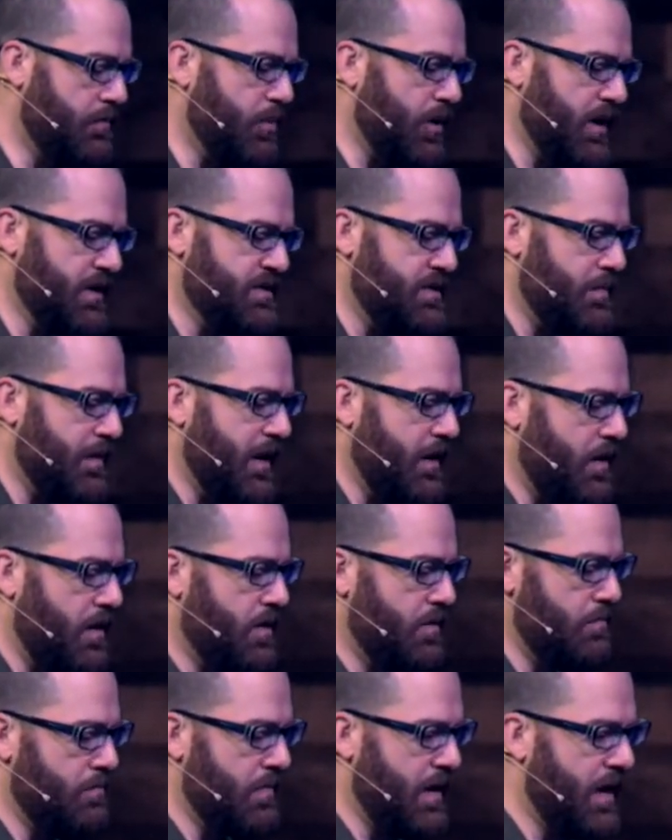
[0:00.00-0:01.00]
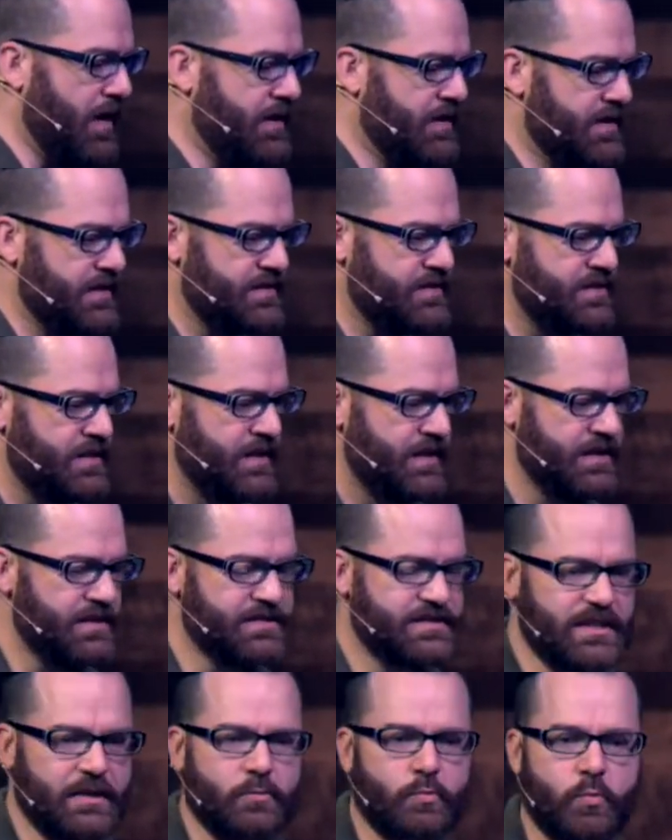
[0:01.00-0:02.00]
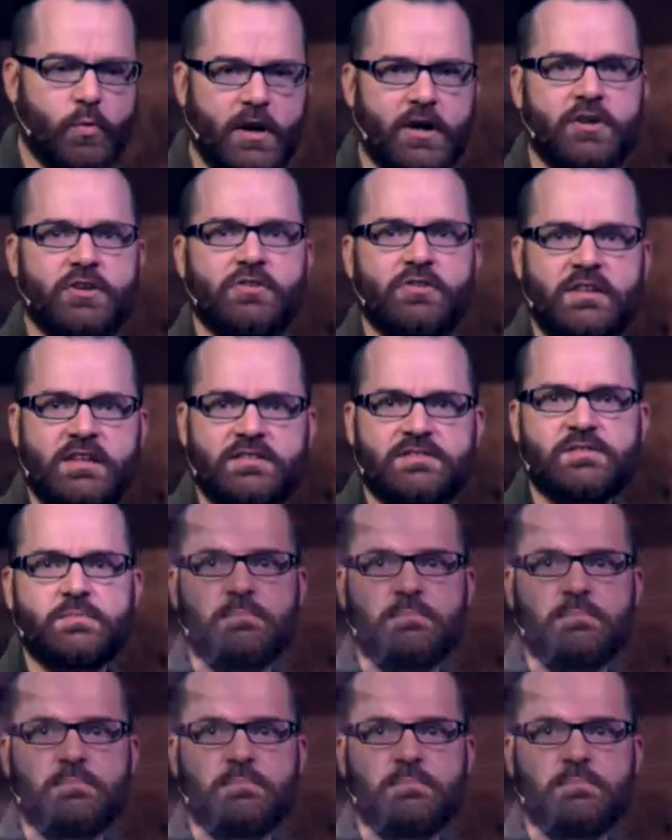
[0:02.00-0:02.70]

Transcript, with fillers: brought to my heart and mind is He said, Where do you need to